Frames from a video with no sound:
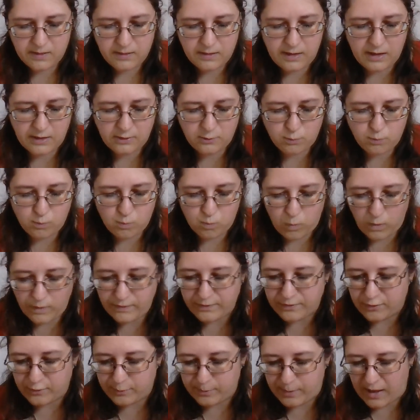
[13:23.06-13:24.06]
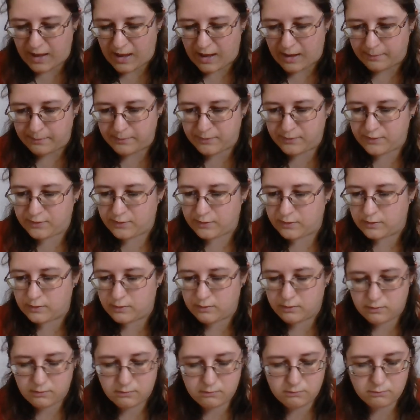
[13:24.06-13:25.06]
Yet once, perhaps,
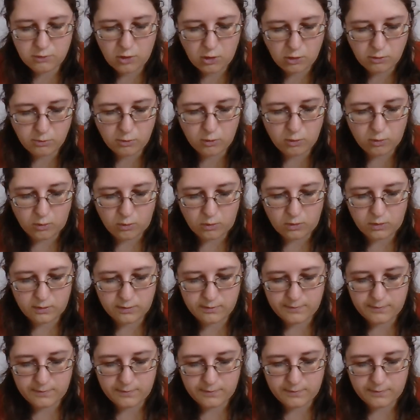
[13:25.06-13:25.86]
no more."